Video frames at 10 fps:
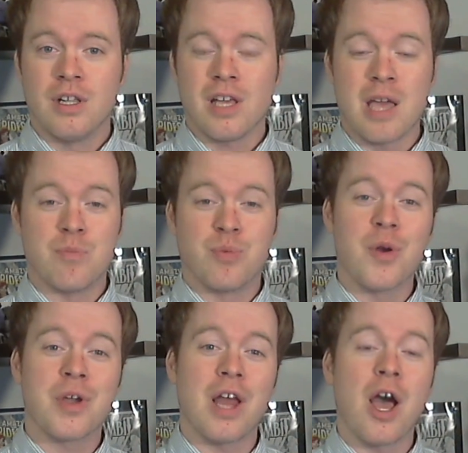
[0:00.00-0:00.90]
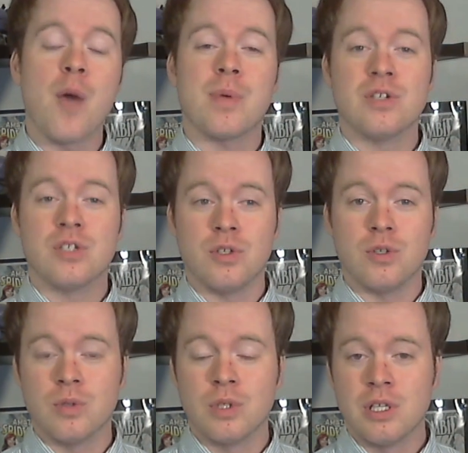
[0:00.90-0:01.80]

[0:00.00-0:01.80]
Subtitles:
and broke it up into